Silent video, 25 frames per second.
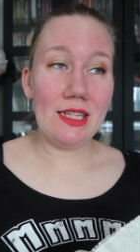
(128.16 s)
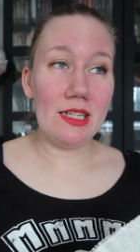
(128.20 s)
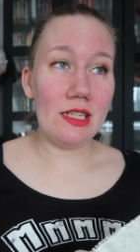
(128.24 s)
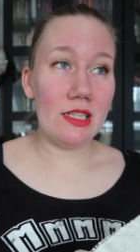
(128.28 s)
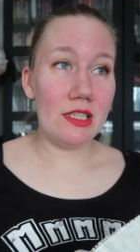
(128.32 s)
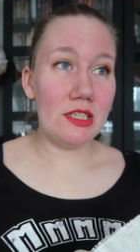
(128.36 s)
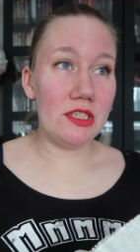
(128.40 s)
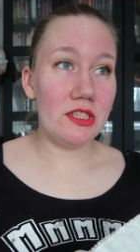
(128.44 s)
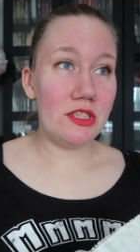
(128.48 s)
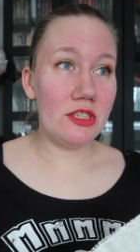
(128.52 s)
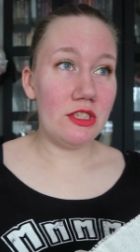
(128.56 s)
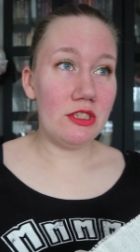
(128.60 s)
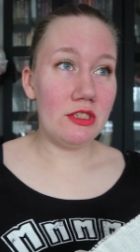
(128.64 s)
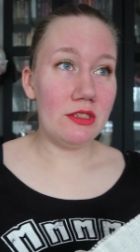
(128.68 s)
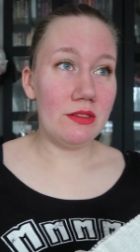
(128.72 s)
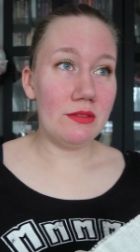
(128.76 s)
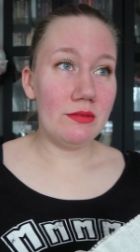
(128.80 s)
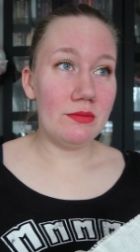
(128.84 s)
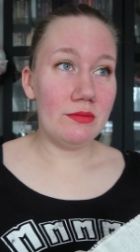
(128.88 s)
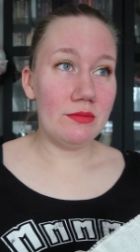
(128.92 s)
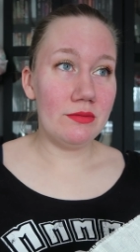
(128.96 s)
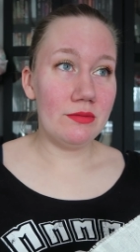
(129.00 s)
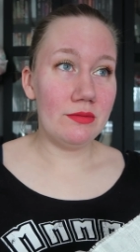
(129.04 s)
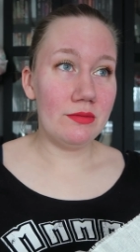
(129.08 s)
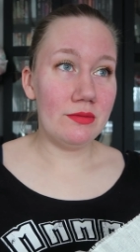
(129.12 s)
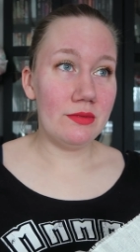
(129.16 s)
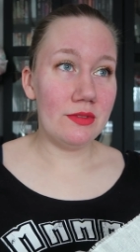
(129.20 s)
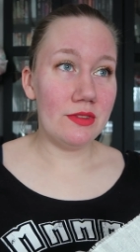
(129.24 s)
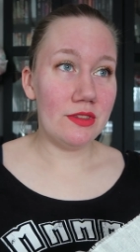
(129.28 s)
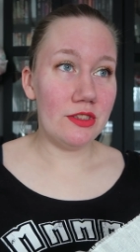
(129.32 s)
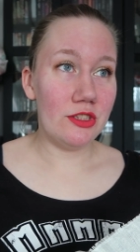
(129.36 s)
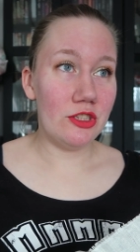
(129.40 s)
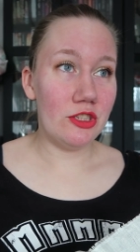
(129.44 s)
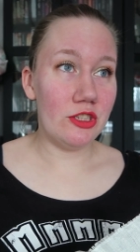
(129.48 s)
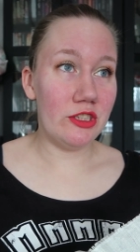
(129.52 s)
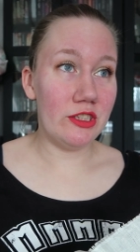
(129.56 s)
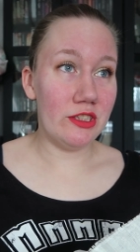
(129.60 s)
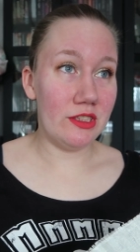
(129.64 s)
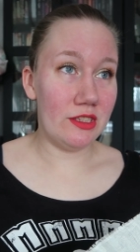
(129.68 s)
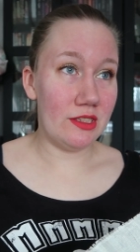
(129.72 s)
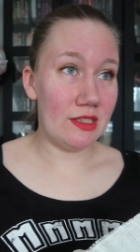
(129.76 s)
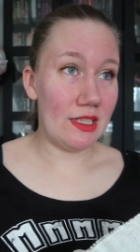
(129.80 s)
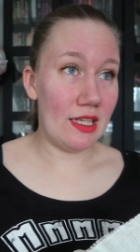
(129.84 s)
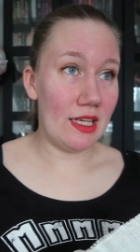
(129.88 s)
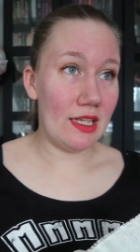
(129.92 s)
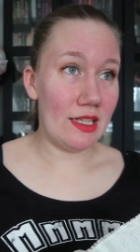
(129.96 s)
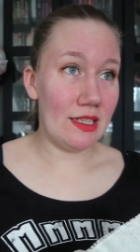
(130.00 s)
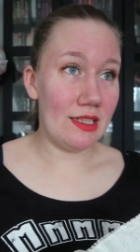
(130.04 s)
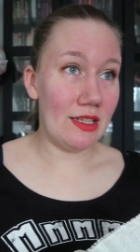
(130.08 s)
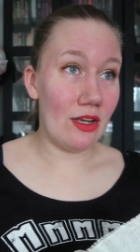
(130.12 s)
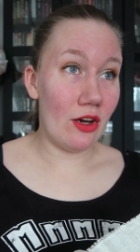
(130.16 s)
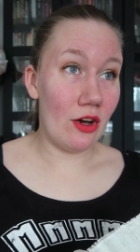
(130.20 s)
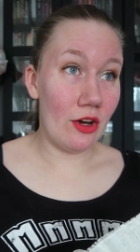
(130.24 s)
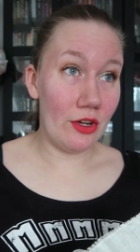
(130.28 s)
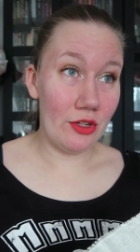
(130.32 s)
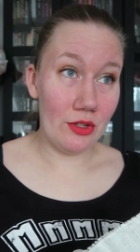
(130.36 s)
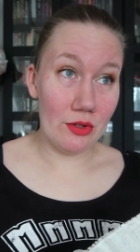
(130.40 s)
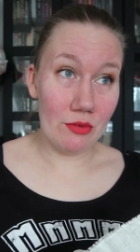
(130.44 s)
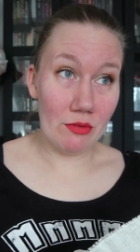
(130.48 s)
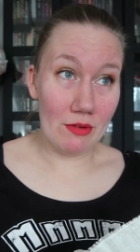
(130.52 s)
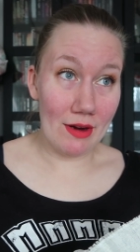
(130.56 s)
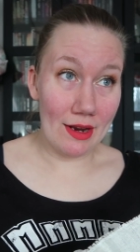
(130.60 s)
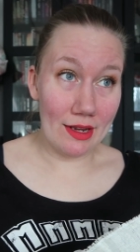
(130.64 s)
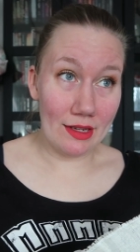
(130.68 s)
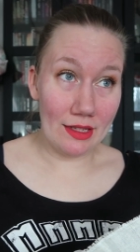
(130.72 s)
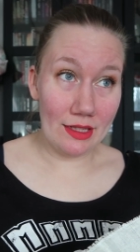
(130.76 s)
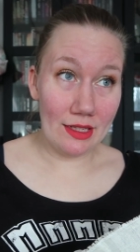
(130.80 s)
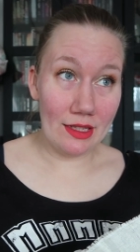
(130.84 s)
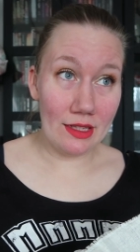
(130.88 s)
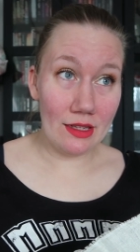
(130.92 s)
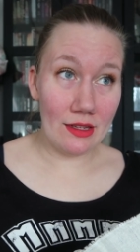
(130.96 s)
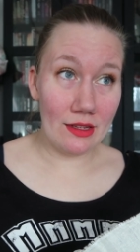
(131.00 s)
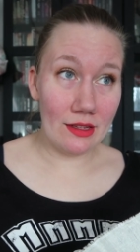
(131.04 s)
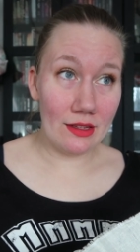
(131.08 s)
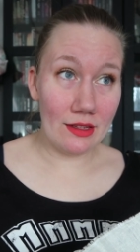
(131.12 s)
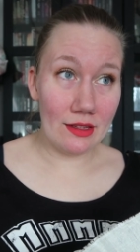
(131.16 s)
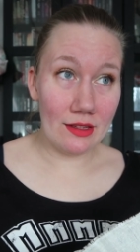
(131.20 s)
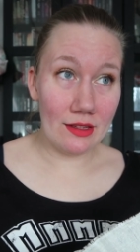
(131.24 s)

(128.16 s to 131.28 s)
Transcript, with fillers: English. She said, are you ready?